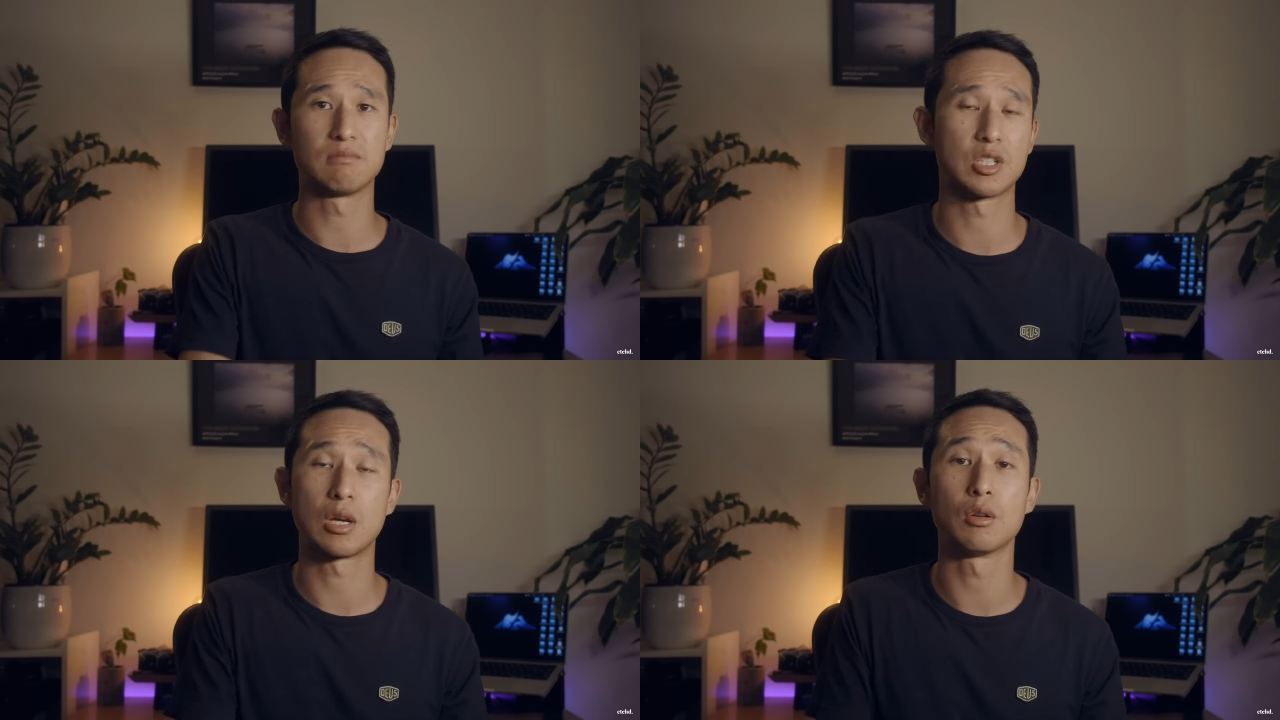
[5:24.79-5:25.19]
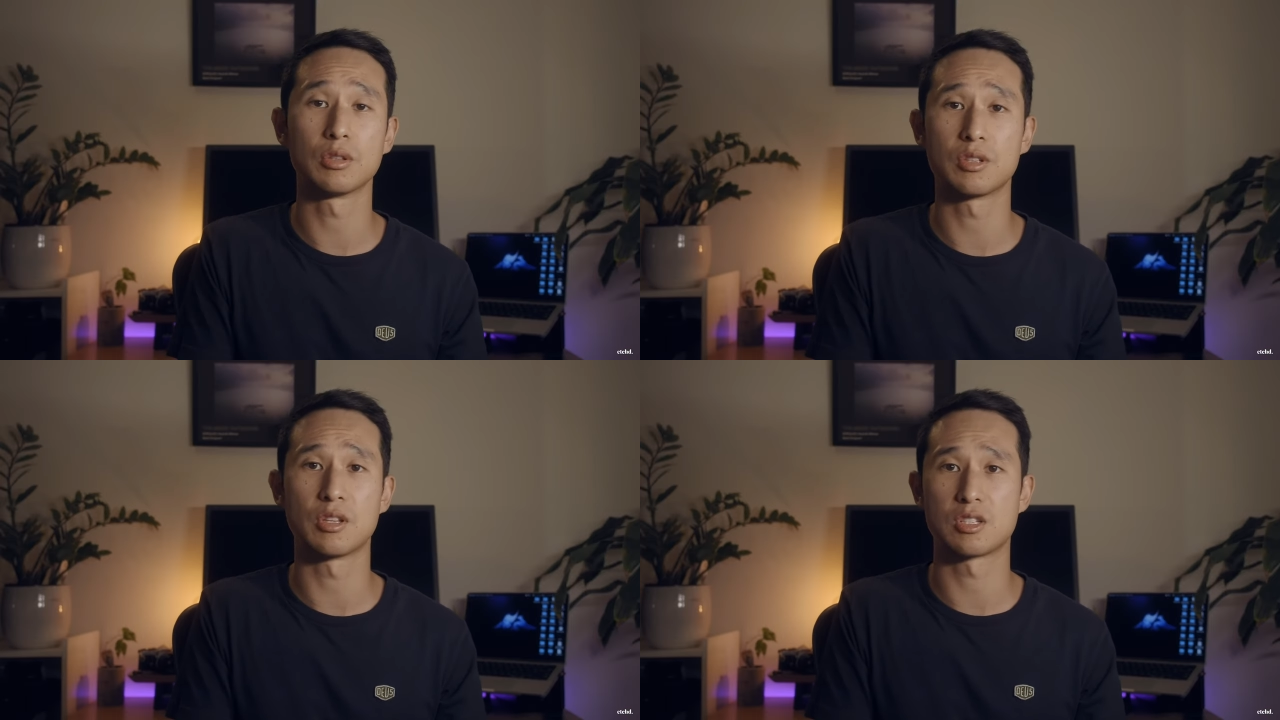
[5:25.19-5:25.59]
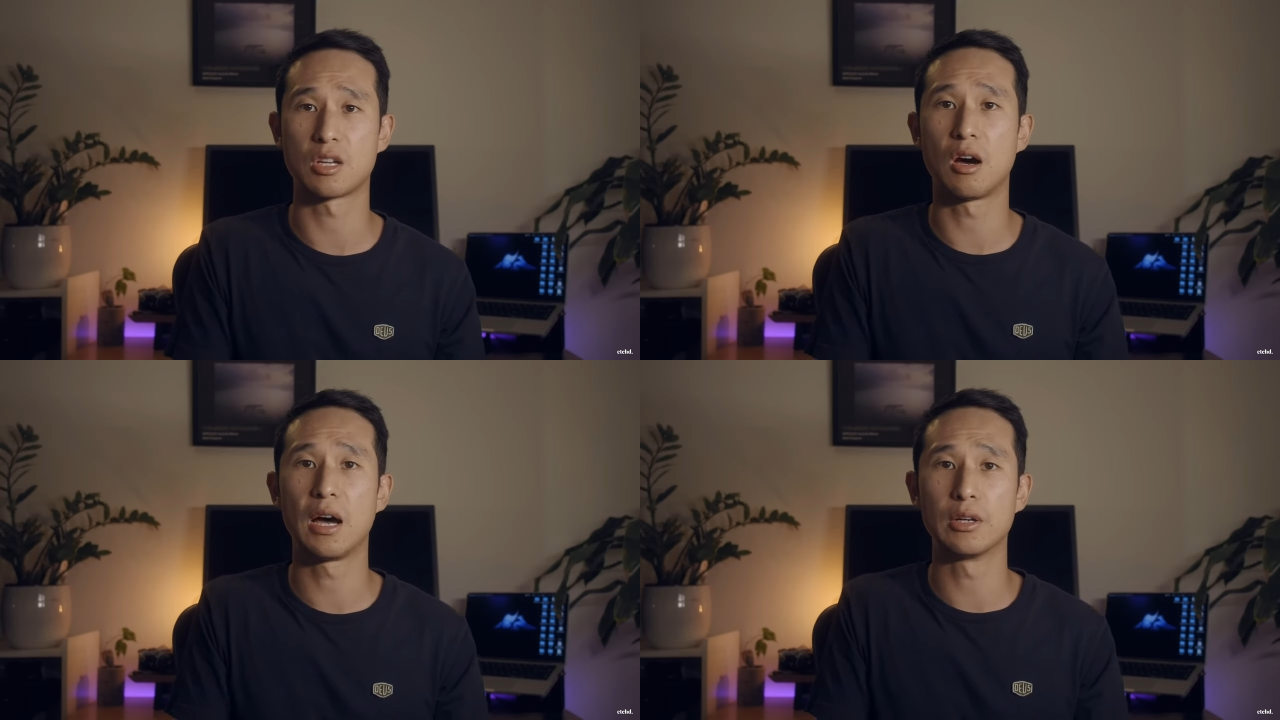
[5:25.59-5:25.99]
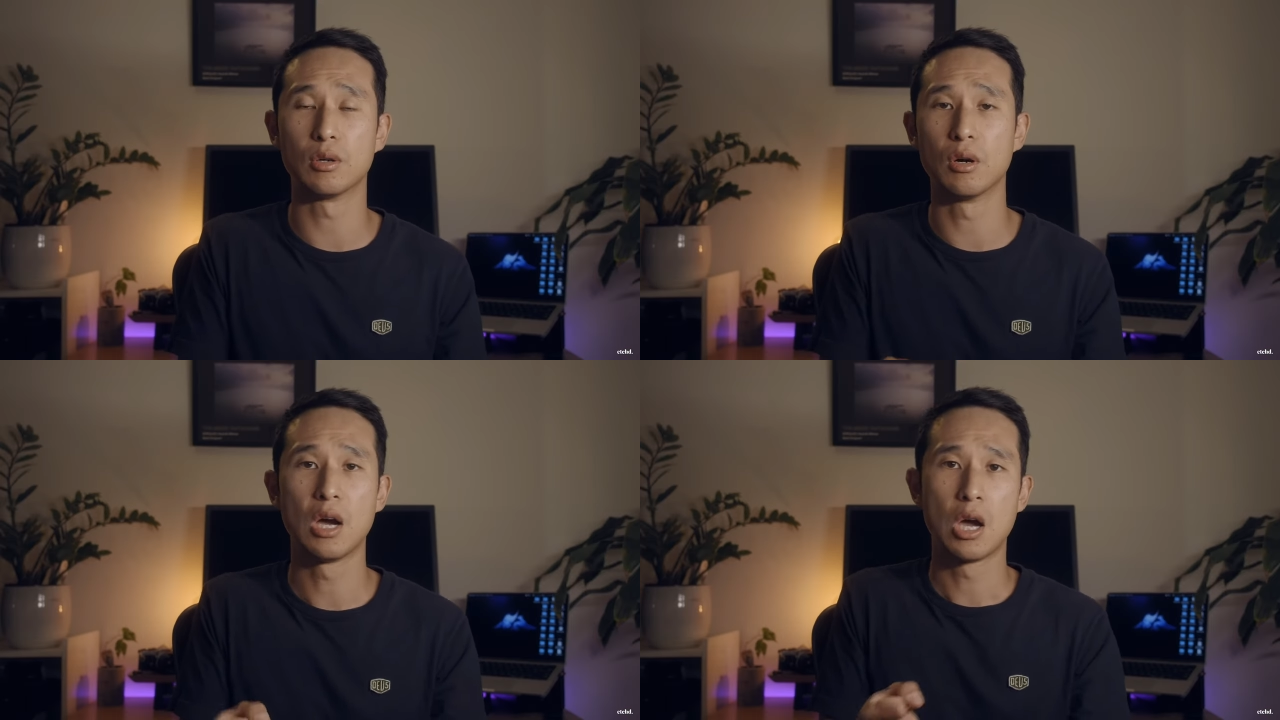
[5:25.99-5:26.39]
just hold it to the side
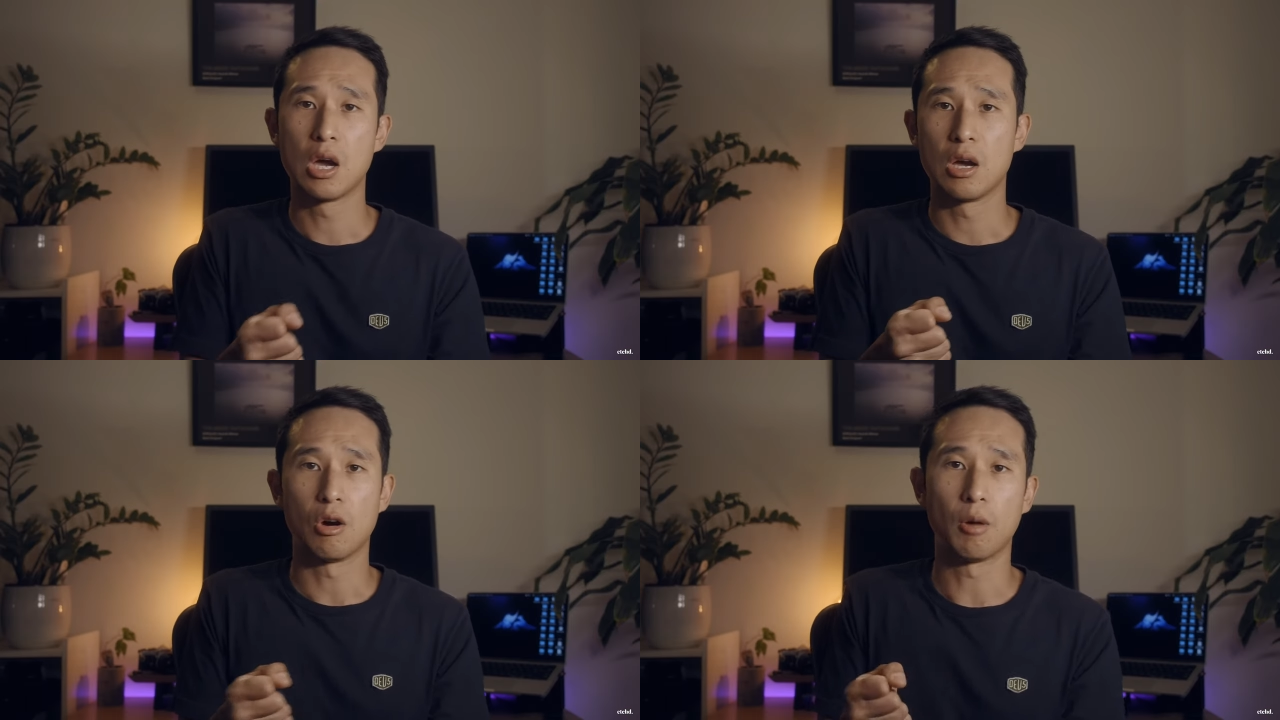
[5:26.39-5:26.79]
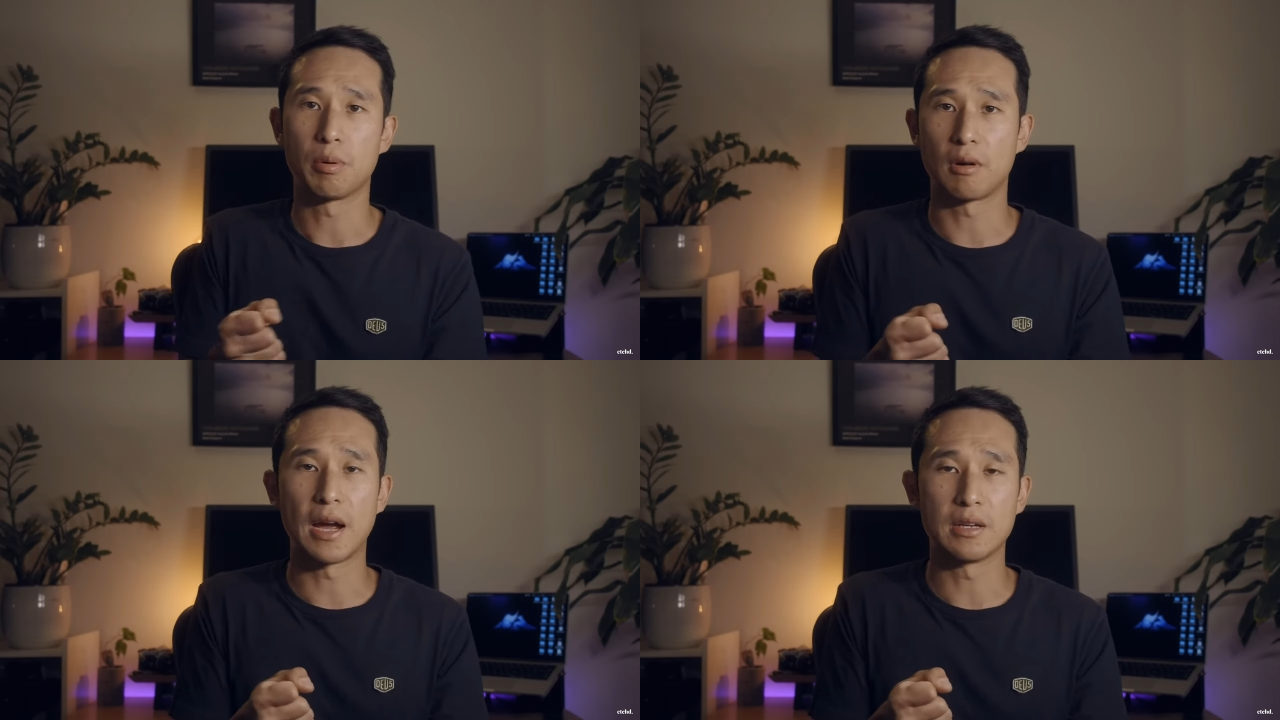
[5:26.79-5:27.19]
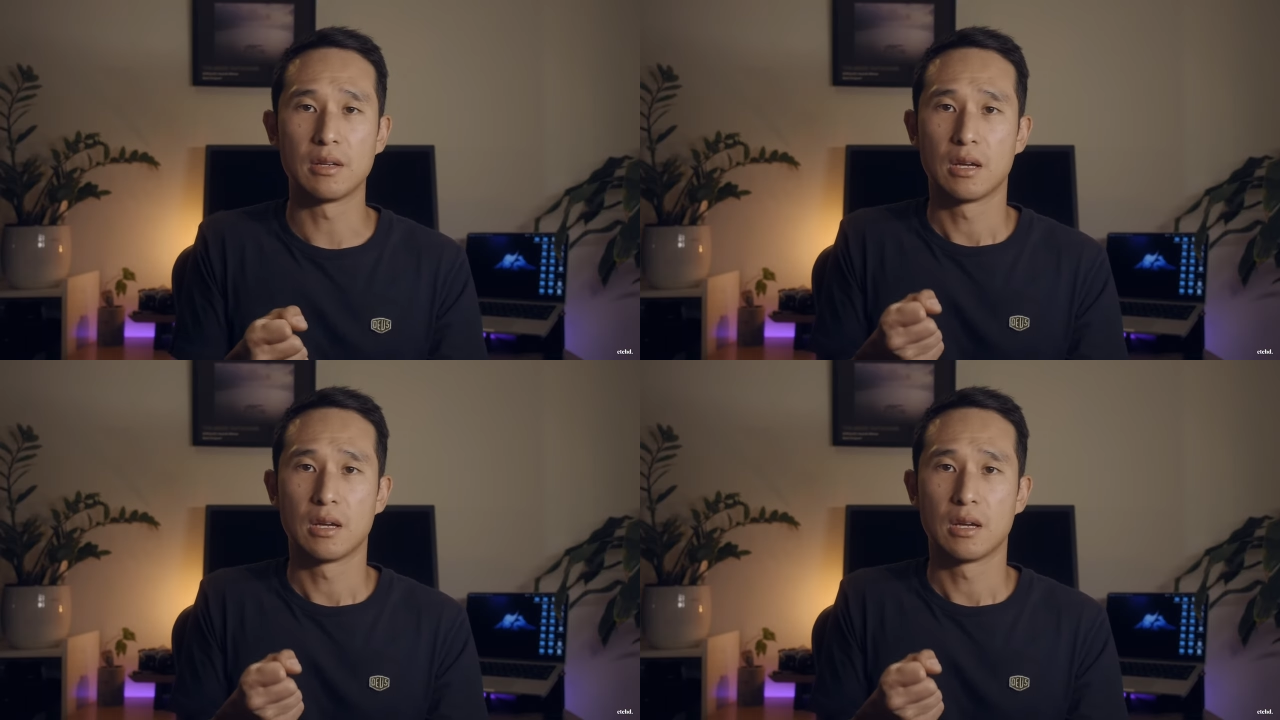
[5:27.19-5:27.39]
or operate,